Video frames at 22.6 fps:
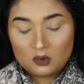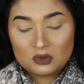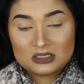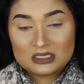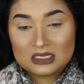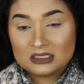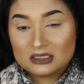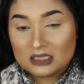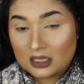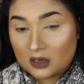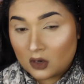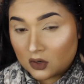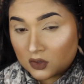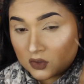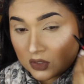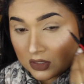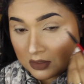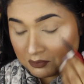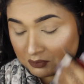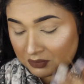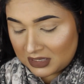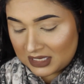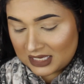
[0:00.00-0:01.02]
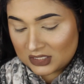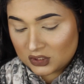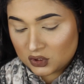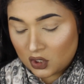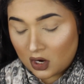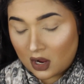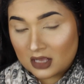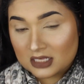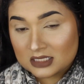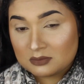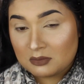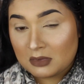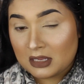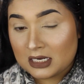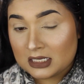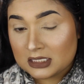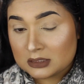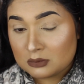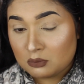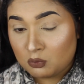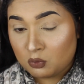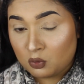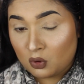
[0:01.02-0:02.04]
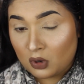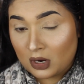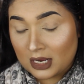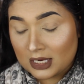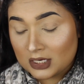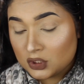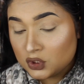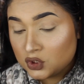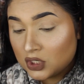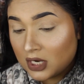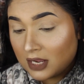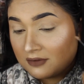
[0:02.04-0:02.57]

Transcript: gonna take that on a BH Cosmetics brush.